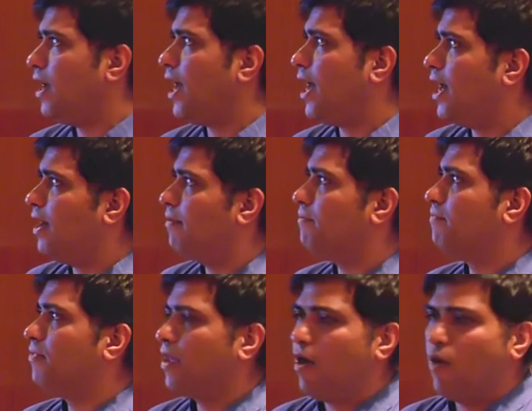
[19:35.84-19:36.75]
uh,
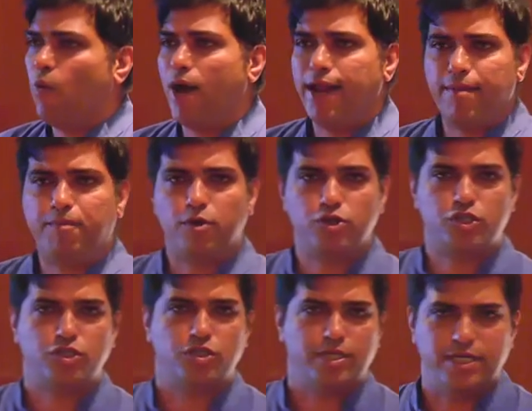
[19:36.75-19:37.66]
one
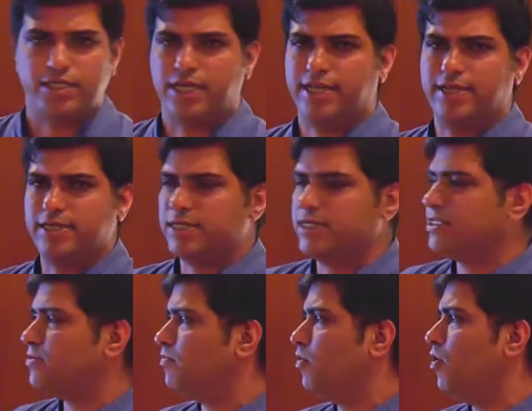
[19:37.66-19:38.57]
approach to this, and this
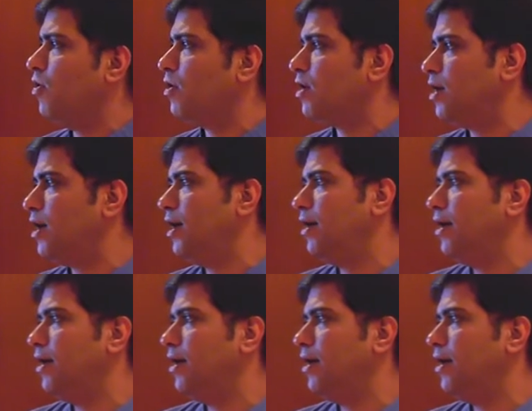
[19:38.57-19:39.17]
is more uh,